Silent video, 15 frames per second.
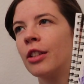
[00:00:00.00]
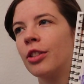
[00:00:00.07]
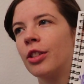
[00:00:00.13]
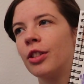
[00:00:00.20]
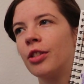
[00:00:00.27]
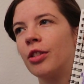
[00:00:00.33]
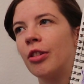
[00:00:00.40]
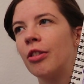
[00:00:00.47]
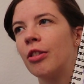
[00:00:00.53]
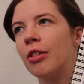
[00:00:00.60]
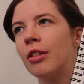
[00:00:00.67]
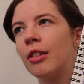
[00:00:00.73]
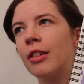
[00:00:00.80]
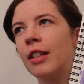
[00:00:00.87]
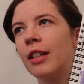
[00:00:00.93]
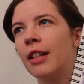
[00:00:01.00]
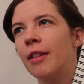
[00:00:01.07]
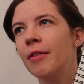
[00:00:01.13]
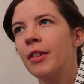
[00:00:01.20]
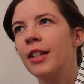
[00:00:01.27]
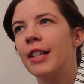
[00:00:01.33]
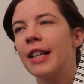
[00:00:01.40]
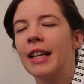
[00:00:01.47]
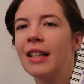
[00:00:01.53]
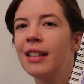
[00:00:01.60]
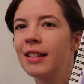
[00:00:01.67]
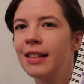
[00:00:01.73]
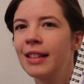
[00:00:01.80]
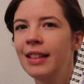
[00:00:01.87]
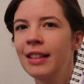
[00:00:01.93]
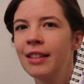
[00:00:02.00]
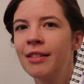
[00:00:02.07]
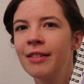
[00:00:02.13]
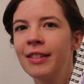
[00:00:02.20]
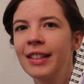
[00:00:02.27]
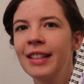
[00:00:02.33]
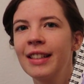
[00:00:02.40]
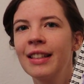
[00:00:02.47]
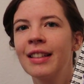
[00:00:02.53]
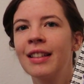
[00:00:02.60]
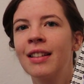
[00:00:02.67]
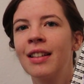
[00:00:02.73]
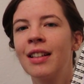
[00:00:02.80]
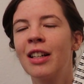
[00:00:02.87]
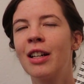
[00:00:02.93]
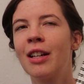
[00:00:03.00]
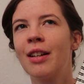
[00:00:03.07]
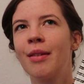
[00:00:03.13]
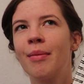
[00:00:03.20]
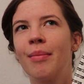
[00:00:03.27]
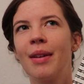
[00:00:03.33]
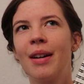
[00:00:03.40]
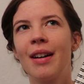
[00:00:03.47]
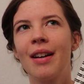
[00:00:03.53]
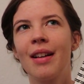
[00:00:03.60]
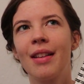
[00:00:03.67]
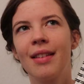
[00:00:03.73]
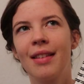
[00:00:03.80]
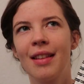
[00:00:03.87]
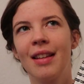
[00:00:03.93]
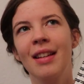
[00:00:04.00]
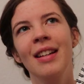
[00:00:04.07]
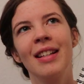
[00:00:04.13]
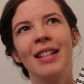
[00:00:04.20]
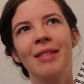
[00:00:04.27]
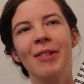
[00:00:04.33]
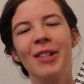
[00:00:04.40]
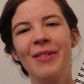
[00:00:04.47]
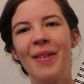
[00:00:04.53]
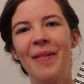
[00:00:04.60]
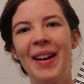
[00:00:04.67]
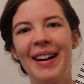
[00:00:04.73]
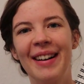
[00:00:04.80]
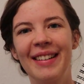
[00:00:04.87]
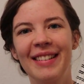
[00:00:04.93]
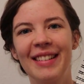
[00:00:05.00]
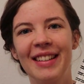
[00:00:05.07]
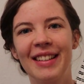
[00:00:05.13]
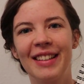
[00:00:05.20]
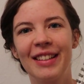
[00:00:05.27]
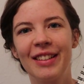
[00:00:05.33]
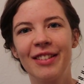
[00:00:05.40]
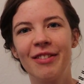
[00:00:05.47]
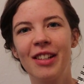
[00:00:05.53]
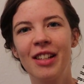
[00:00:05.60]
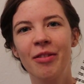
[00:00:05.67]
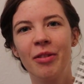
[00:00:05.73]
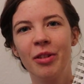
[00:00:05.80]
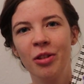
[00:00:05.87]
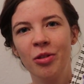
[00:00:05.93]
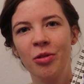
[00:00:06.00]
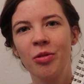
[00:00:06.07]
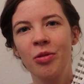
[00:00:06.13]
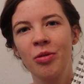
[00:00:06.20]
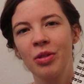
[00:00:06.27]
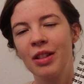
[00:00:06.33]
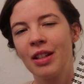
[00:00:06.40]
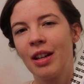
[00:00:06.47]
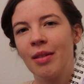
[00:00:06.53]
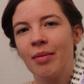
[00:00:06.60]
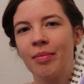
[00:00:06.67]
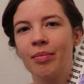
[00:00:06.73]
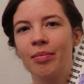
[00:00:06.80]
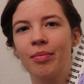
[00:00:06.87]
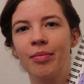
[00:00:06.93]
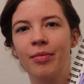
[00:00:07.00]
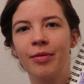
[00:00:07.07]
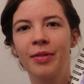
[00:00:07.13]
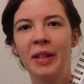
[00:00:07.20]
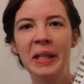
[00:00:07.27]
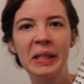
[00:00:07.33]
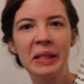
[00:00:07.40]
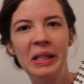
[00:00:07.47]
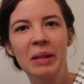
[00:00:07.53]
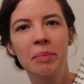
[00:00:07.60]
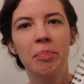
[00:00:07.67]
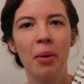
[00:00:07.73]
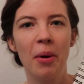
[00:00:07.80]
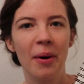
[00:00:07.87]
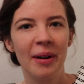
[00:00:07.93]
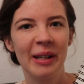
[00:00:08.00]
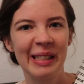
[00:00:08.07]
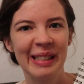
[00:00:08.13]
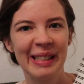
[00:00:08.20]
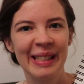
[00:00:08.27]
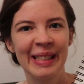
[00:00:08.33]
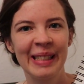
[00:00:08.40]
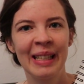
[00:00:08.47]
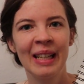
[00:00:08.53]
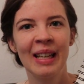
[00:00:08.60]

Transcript: just draw an everyday scenery. But then I switched my mind and really wanted to do some fantasy birds.